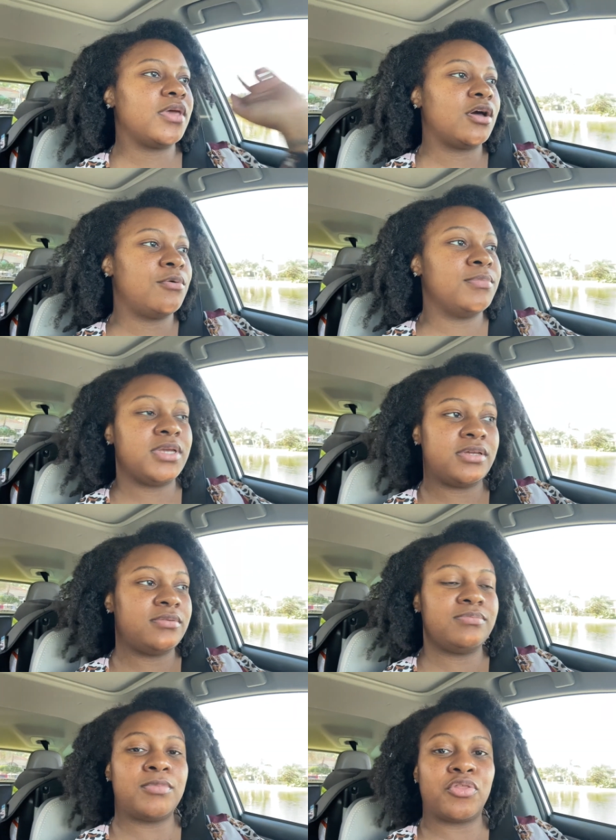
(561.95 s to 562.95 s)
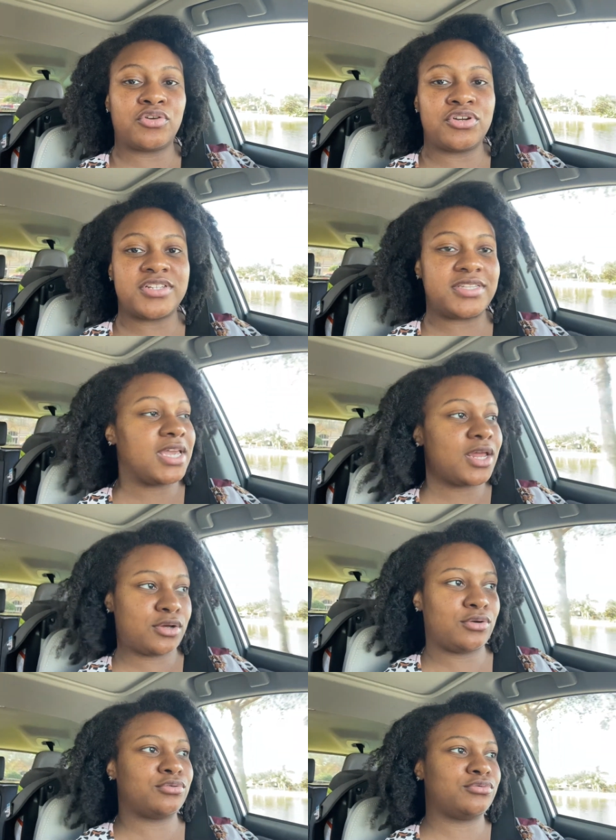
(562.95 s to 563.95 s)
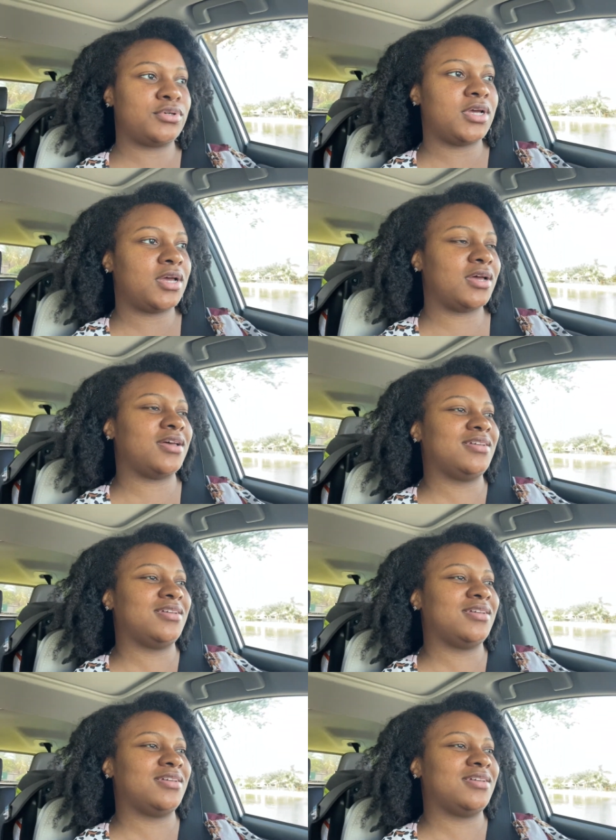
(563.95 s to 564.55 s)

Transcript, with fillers: help me, motherhood is ghetto, uh,